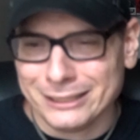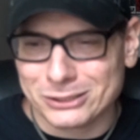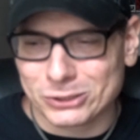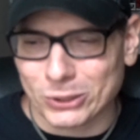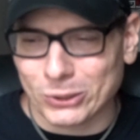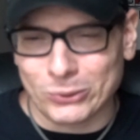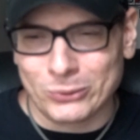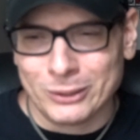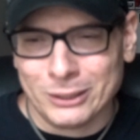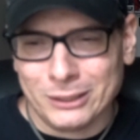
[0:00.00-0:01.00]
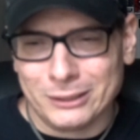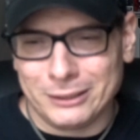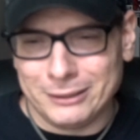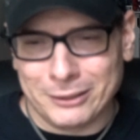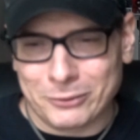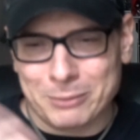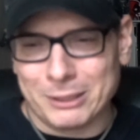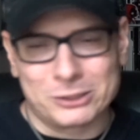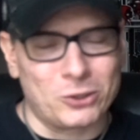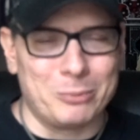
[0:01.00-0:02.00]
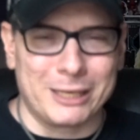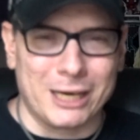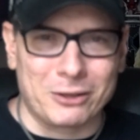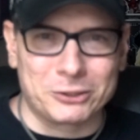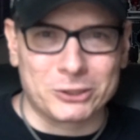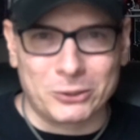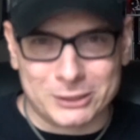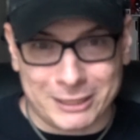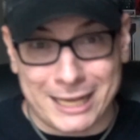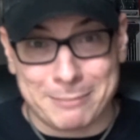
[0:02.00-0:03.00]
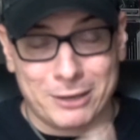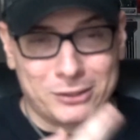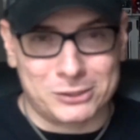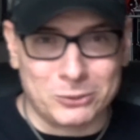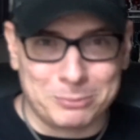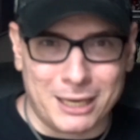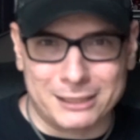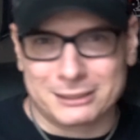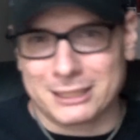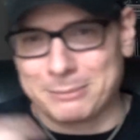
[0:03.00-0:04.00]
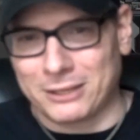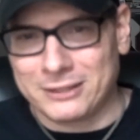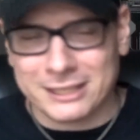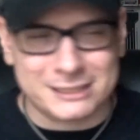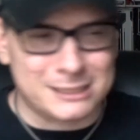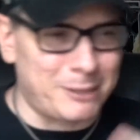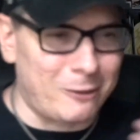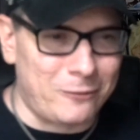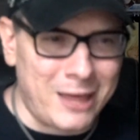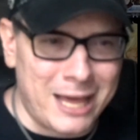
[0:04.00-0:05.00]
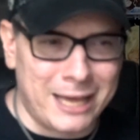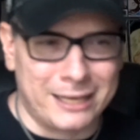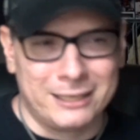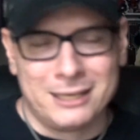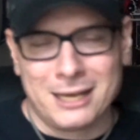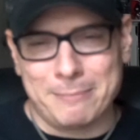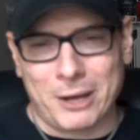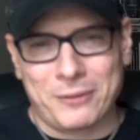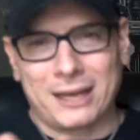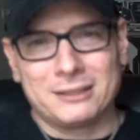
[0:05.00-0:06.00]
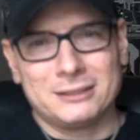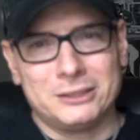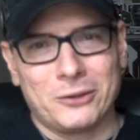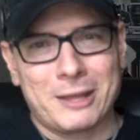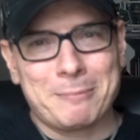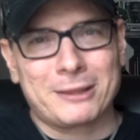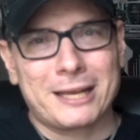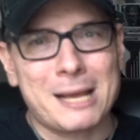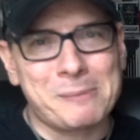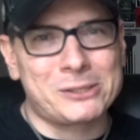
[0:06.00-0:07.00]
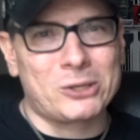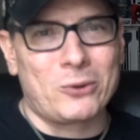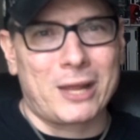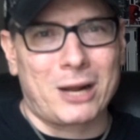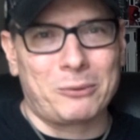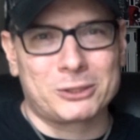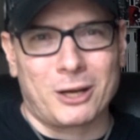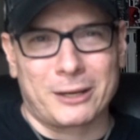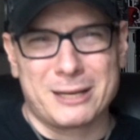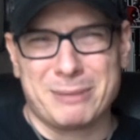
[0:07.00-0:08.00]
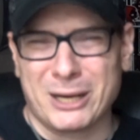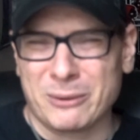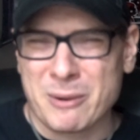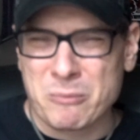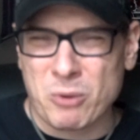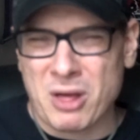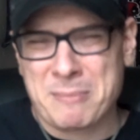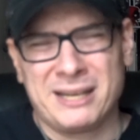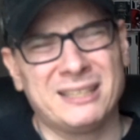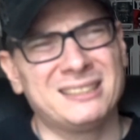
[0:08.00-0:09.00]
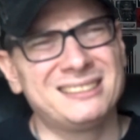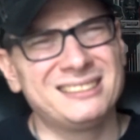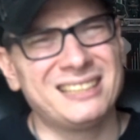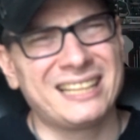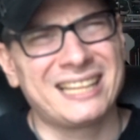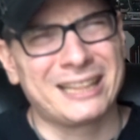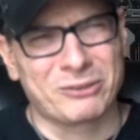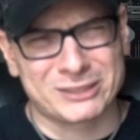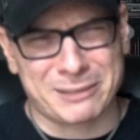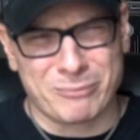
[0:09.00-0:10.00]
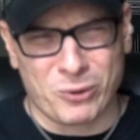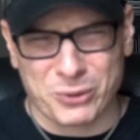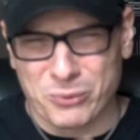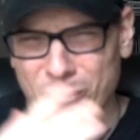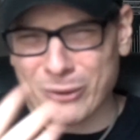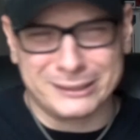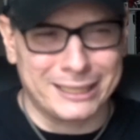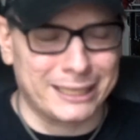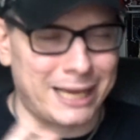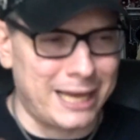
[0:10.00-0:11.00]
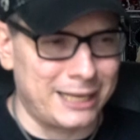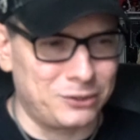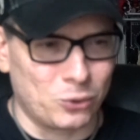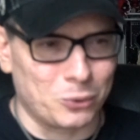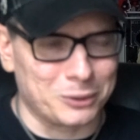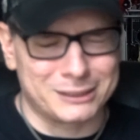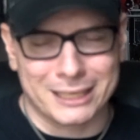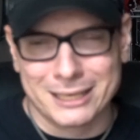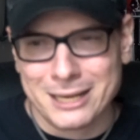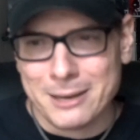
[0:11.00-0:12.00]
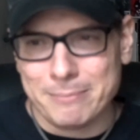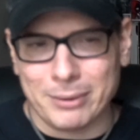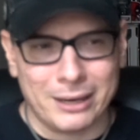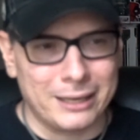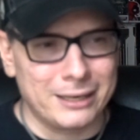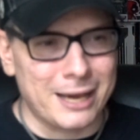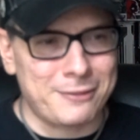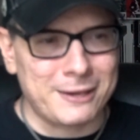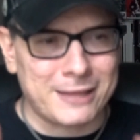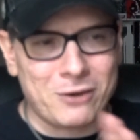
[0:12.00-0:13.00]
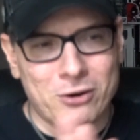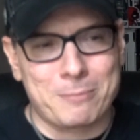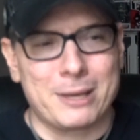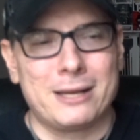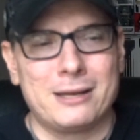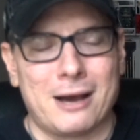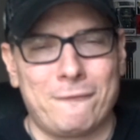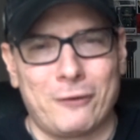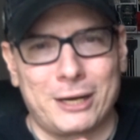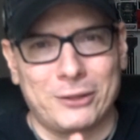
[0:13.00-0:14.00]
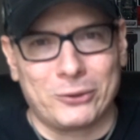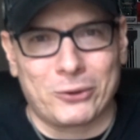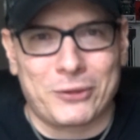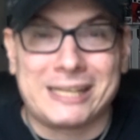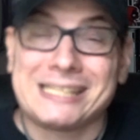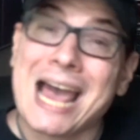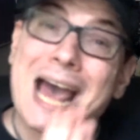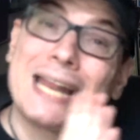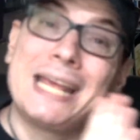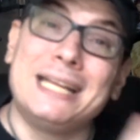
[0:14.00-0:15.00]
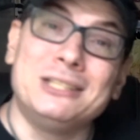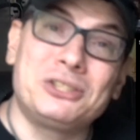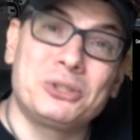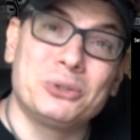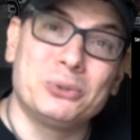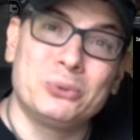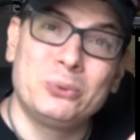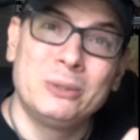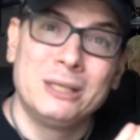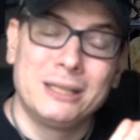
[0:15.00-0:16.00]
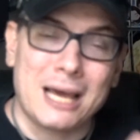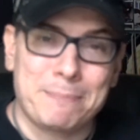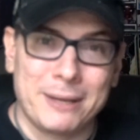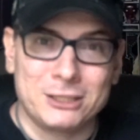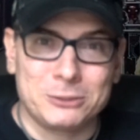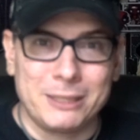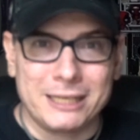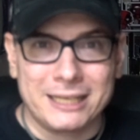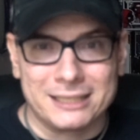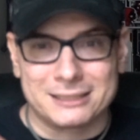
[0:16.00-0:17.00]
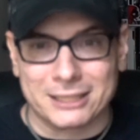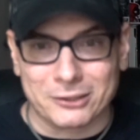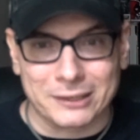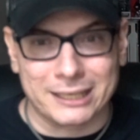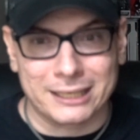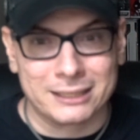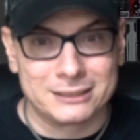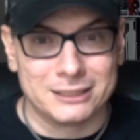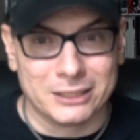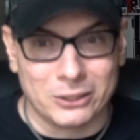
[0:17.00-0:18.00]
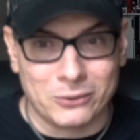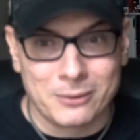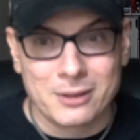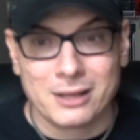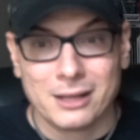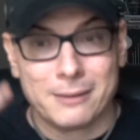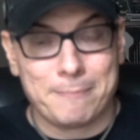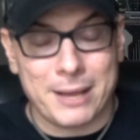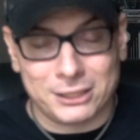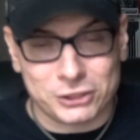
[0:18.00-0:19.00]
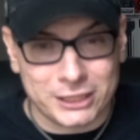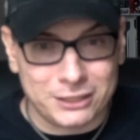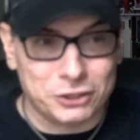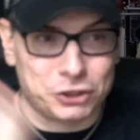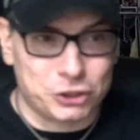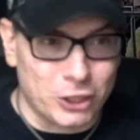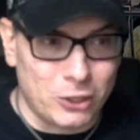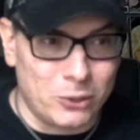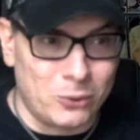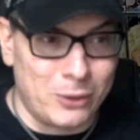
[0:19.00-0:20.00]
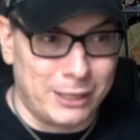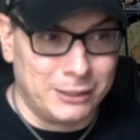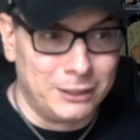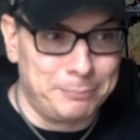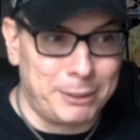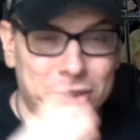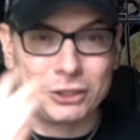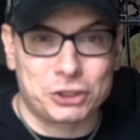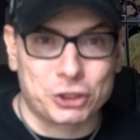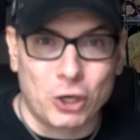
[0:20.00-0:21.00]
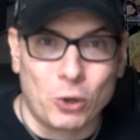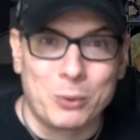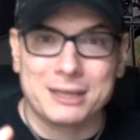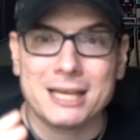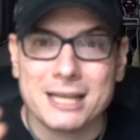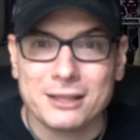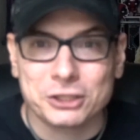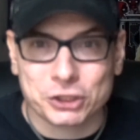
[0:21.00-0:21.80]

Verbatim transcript: So, there would have been so many other jokes again about the soup Nazi, about this, about that, about that, you know, about that episode that I was talking about. Well, I mean, I think there was like more than one dedicated towards it. But I think that would have been a funny little thing to add into that pitch meeting, considering, you know, pitching the show and pitching the show within the